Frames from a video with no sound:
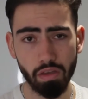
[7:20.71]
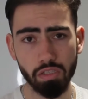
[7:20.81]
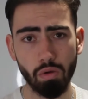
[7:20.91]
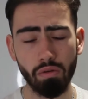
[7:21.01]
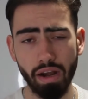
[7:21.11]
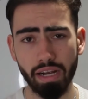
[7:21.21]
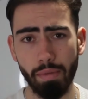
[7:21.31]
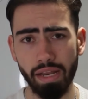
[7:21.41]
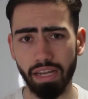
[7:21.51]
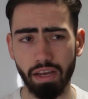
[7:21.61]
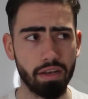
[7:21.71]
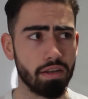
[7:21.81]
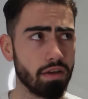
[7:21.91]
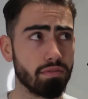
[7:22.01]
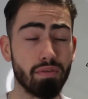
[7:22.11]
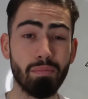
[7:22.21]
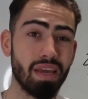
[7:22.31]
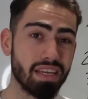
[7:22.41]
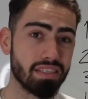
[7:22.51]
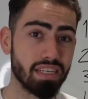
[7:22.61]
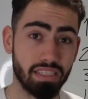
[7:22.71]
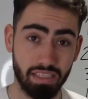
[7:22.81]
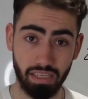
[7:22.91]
So I recommend it. And, and for me, it's, it's,